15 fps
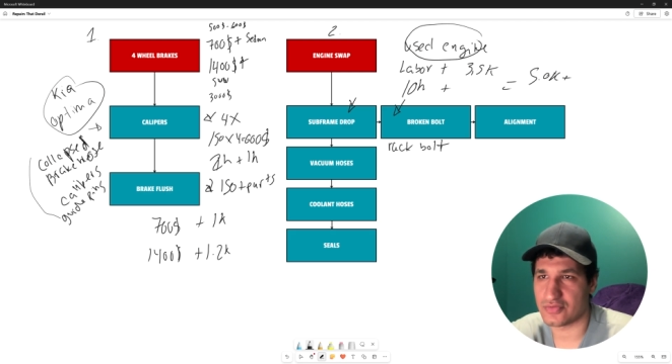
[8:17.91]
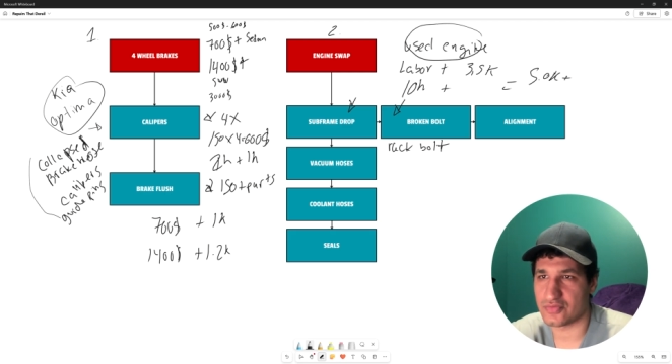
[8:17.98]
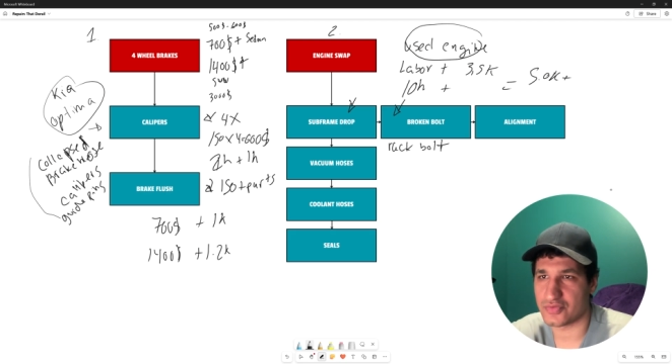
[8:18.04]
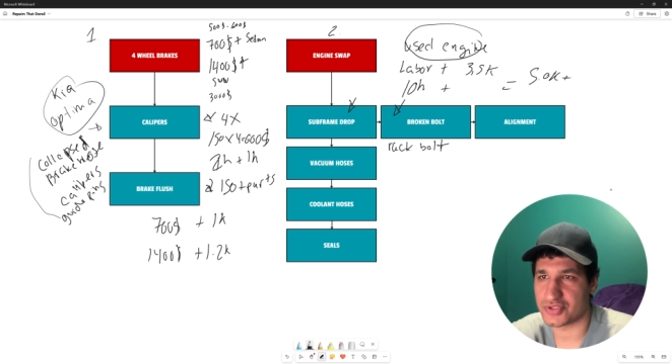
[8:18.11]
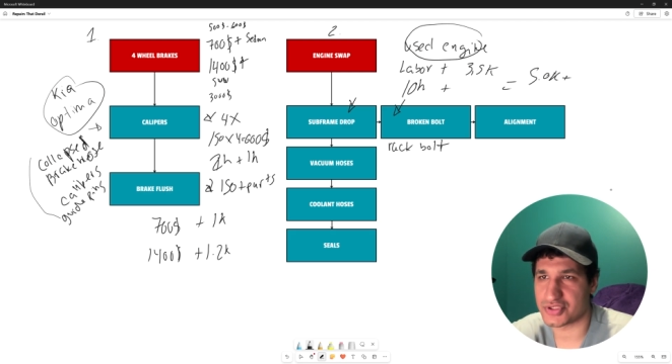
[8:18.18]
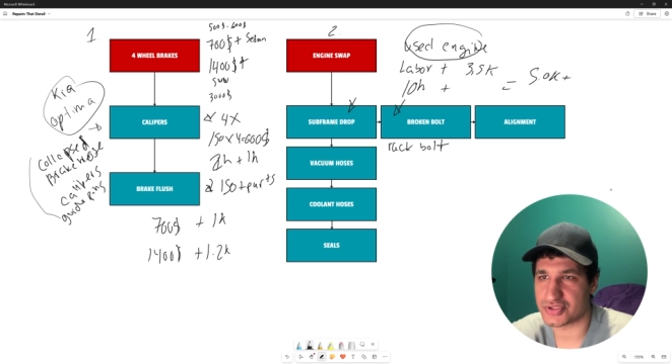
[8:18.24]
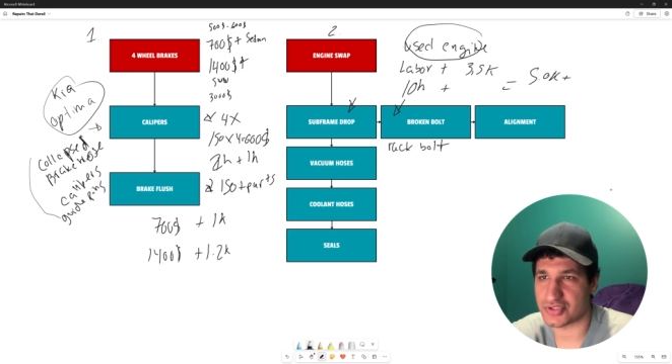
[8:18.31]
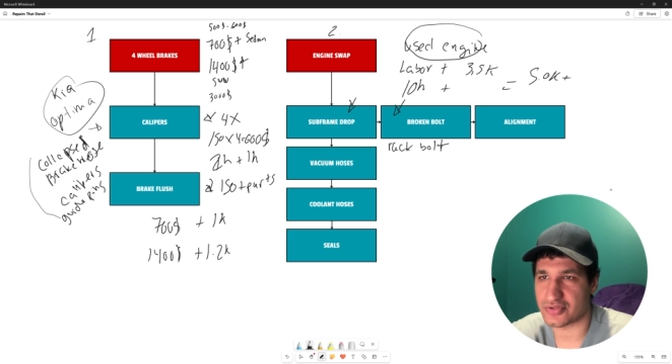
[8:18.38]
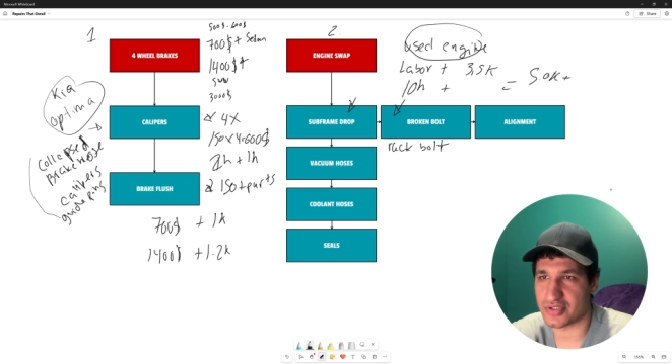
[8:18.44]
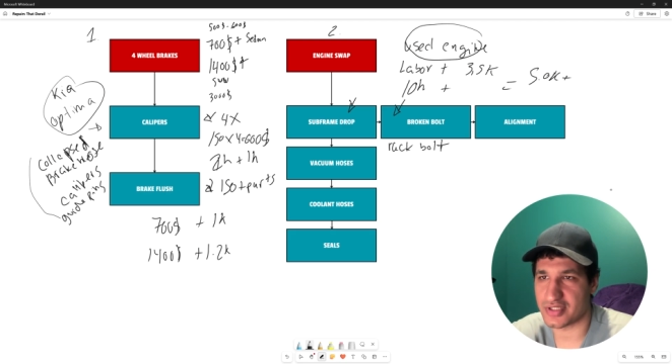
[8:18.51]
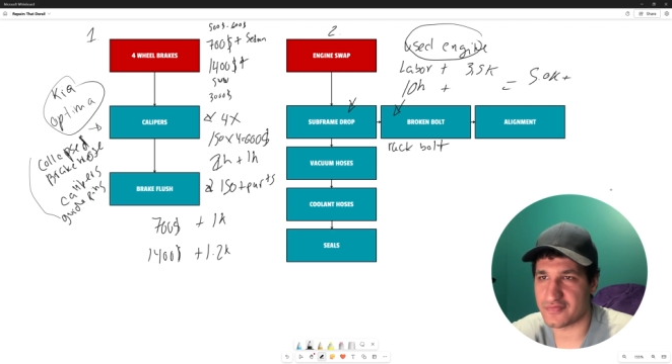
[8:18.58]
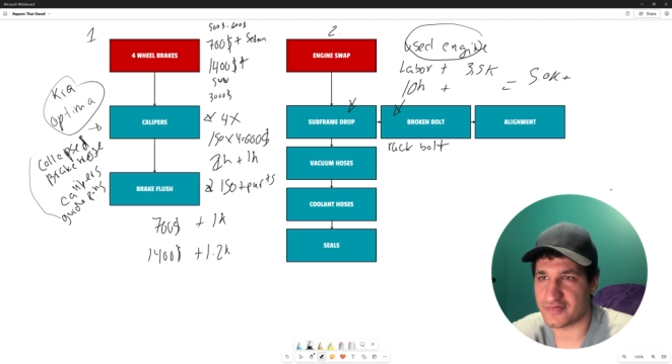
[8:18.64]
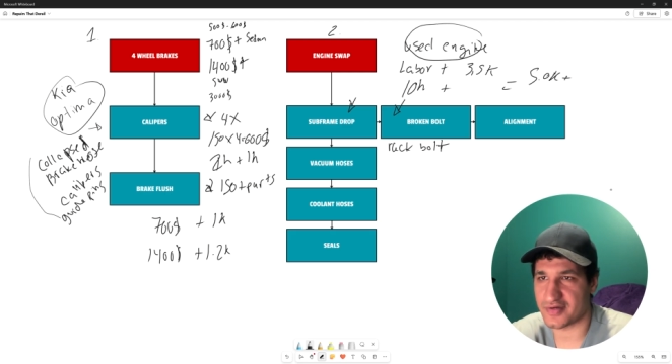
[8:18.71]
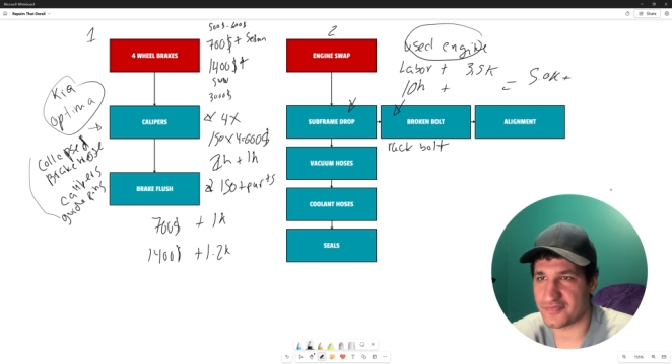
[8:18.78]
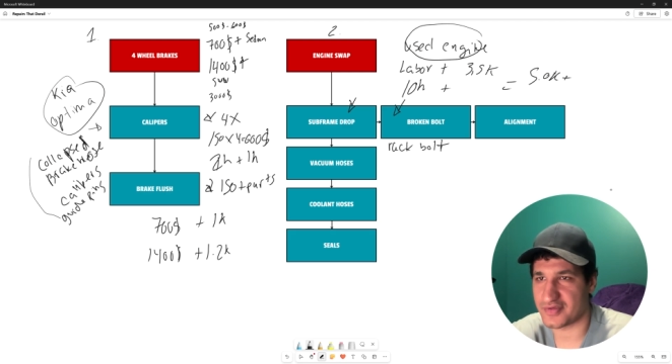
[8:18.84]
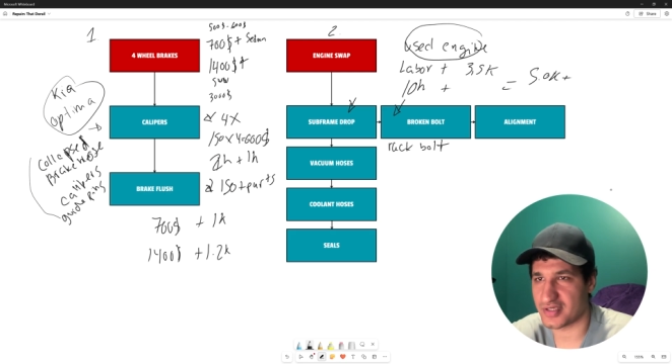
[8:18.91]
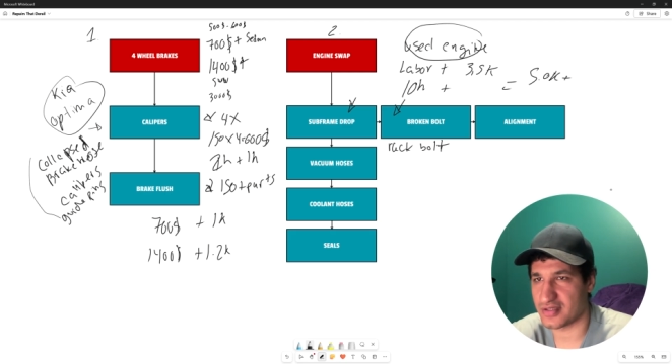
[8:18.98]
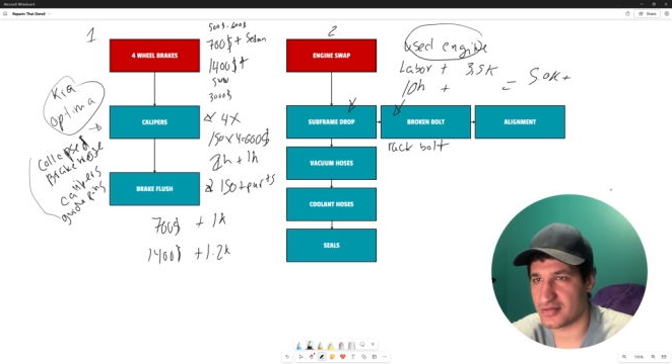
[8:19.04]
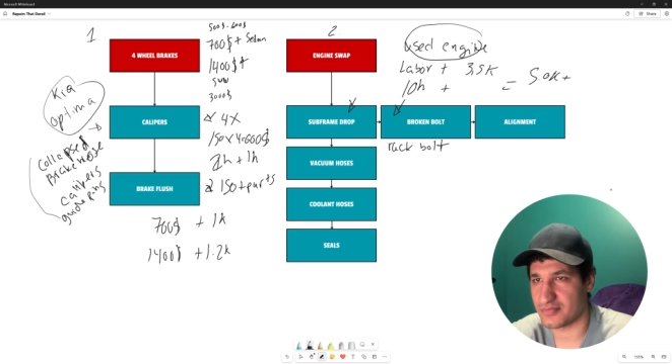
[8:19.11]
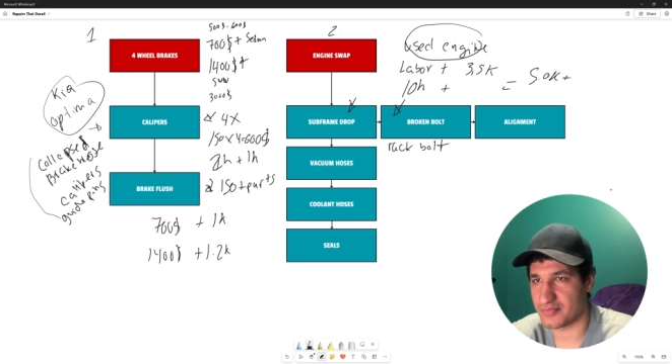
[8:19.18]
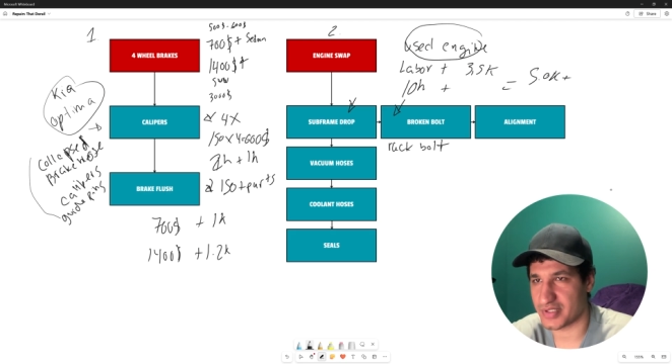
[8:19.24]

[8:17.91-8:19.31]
which is already 5K,